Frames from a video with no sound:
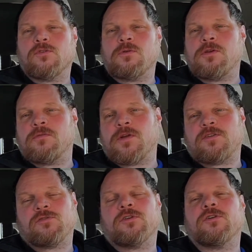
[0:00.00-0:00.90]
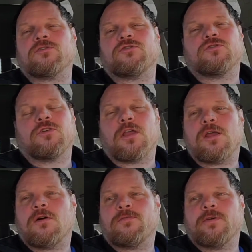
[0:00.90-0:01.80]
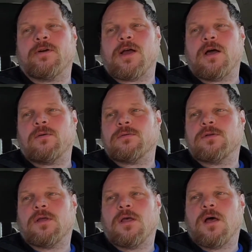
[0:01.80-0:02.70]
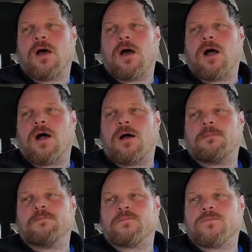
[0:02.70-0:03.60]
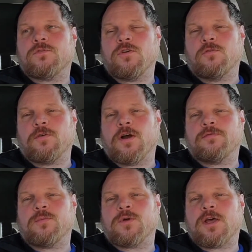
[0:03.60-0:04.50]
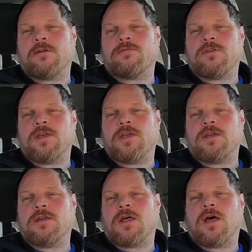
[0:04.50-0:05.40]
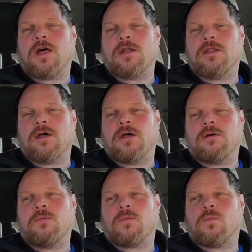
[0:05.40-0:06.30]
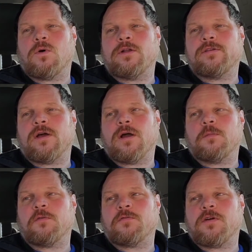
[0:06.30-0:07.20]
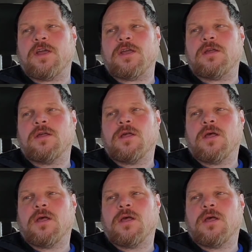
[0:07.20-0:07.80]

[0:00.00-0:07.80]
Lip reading: Do your research, figure out. So far from what I've seen on the ones at Harbor Freight,